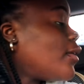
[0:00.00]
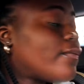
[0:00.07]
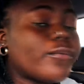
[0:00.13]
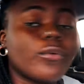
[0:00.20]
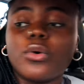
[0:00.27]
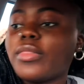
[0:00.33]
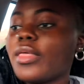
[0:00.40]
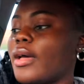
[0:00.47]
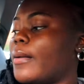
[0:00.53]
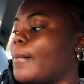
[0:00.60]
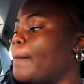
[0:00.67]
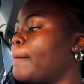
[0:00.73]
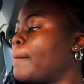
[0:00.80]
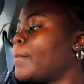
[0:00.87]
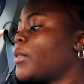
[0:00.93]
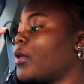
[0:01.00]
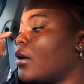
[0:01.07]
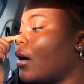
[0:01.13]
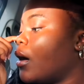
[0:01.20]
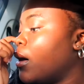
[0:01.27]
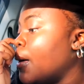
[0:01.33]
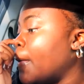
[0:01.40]
it for them.
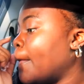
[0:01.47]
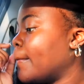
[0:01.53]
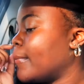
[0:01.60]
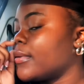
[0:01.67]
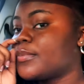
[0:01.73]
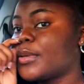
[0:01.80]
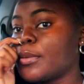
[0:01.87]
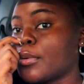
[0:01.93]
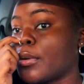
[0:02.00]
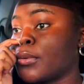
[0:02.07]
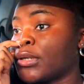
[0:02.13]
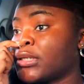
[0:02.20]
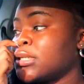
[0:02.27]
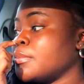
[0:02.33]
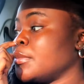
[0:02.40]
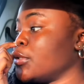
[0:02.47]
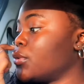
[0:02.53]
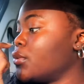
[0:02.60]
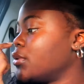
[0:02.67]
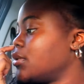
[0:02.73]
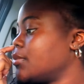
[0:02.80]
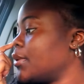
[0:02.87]
People are watching me
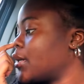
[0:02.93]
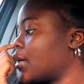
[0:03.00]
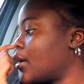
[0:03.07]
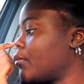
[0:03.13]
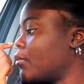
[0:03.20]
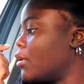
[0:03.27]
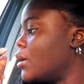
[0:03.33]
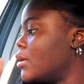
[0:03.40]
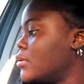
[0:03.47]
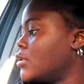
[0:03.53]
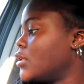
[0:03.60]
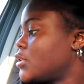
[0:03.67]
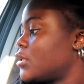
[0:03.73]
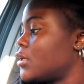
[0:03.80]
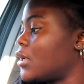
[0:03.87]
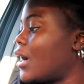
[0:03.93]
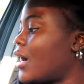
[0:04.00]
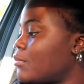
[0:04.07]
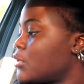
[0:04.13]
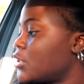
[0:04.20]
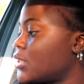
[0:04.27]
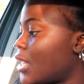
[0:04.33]
talk to my camera and
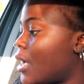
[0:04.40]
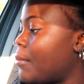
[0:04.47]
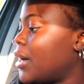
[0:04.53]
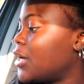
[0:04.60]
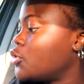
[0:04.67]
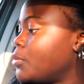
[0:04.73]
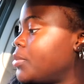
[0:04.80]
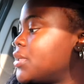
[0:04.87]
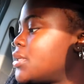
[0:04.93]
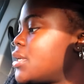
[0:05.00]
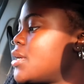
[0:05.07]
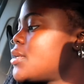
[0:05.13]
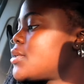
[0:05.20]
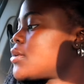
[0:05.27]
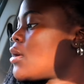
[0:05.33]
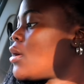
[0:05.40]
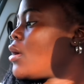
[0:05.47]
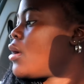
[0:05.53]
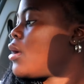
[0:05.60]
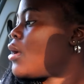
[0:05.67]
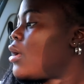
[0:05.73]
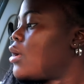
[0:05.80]
I'm just like, mind your business,
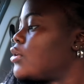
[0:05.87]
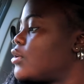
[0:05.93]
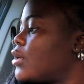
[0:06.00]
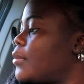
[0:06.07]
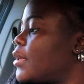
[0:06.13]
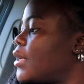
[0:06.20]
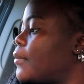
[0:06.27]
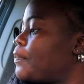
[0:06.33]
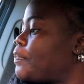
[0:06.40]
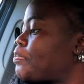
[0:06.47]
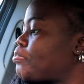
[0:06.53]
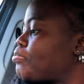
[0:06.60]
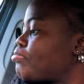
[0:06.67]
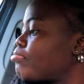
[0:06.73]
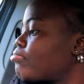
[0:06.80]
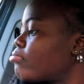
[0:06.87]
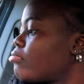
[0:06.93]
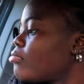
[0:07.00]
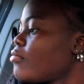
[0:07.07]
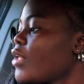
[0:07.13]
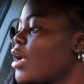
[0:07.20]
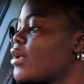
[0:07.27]
you know what I mean?
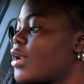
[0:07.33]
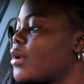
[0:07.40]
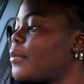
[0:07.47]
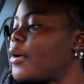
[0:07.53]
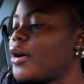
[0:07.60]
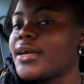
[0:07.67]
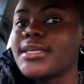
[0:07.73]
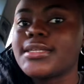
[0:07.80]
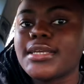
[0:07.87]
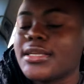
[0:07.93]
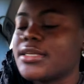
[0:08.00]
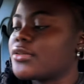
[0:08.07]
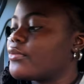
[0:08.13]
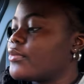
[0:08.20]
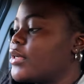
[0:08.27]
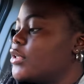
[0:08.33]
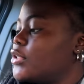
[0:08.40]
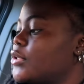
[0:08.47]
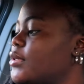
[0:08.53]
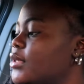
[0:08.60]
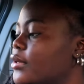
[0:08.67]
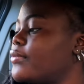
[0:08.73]
Yeah, the party scene isn't really
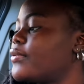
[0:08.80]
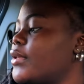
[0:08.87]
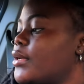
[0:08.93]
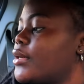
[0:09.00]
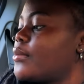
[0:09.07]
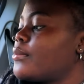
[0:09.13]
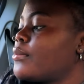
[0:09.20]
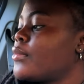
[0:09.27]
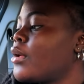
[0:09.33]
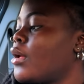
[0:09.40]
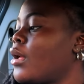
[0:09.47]
doing it for them,